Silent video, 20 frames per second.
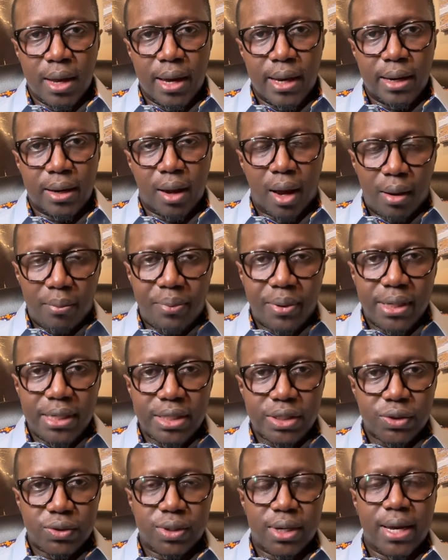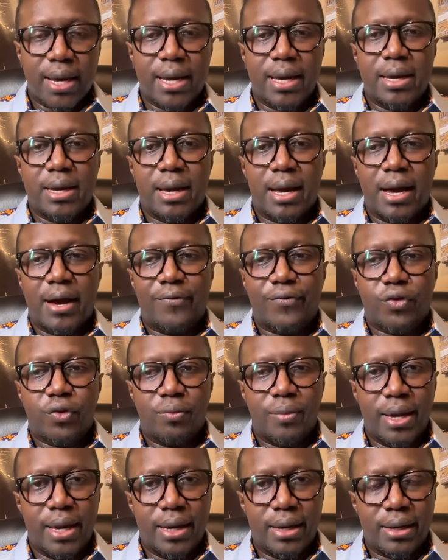And companies today have
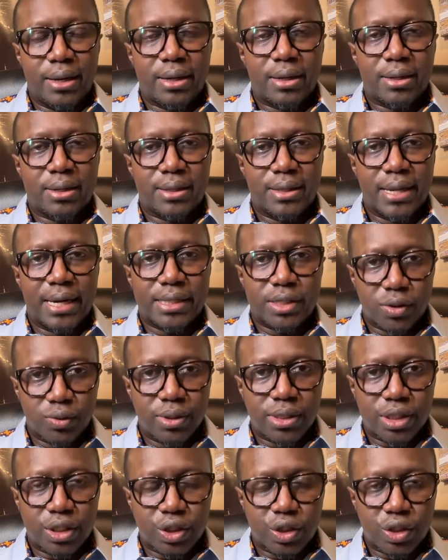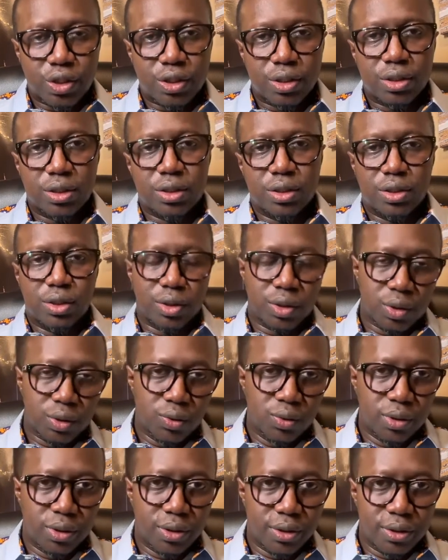to make that switch
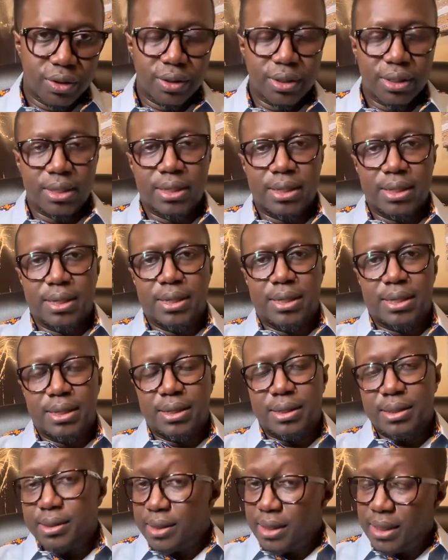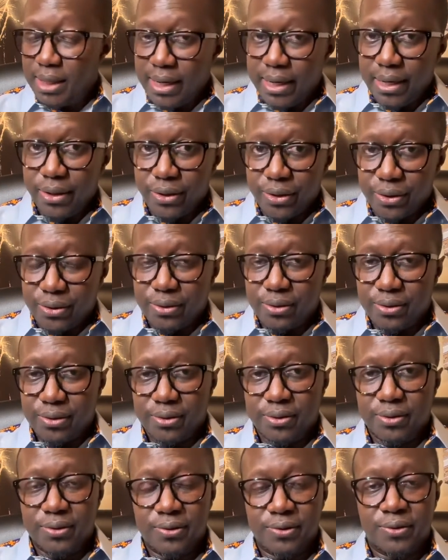sooner than later.
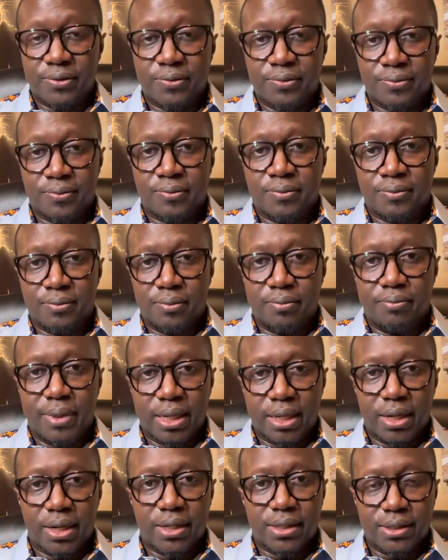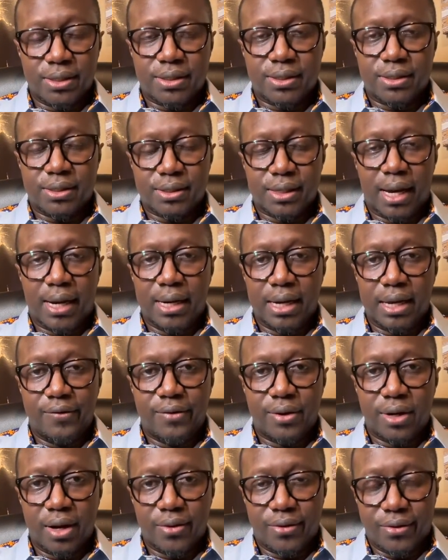Because I'll
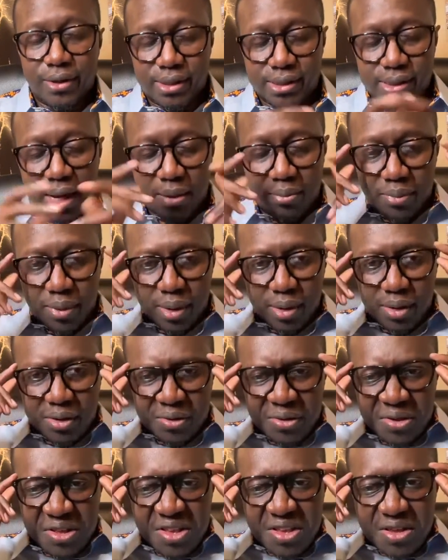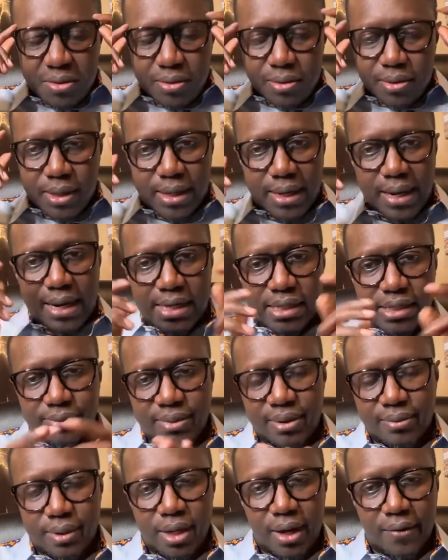give another example that has
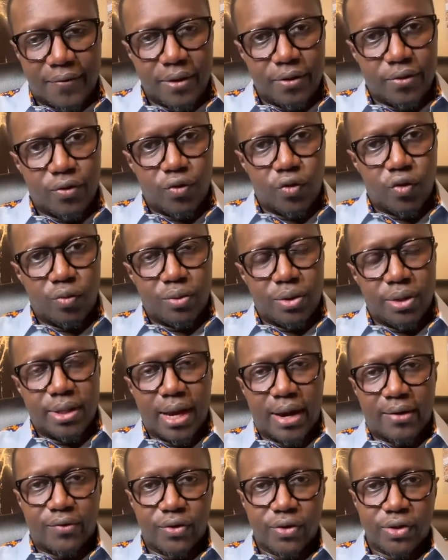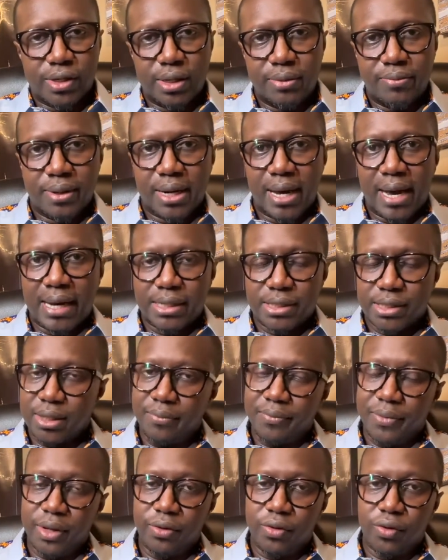maybe nothing to do with diversity, but has
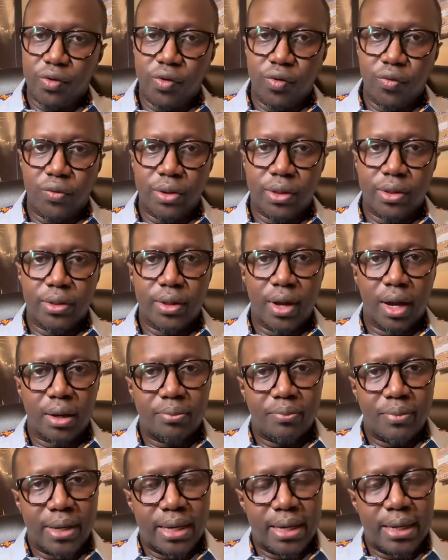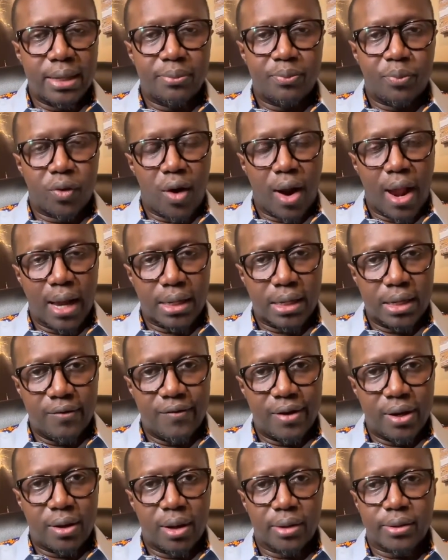something to do with not being
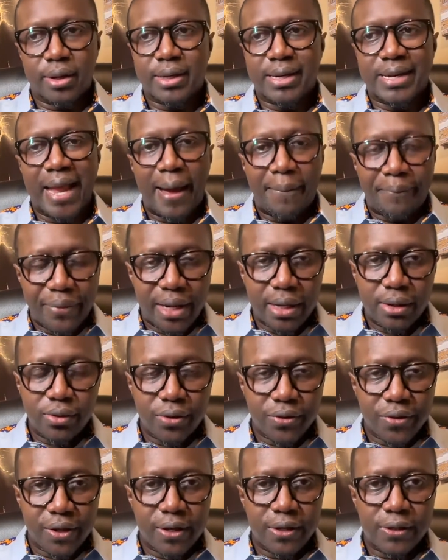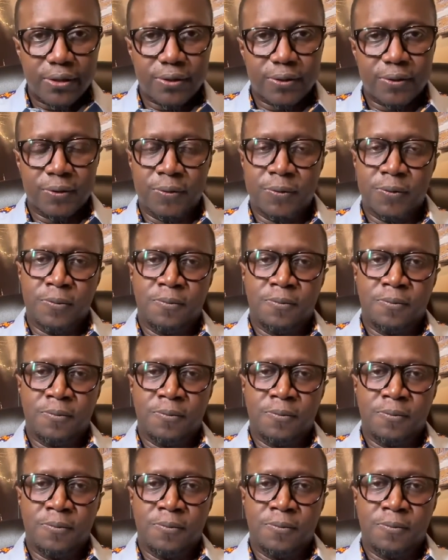proactive and not adapting to things.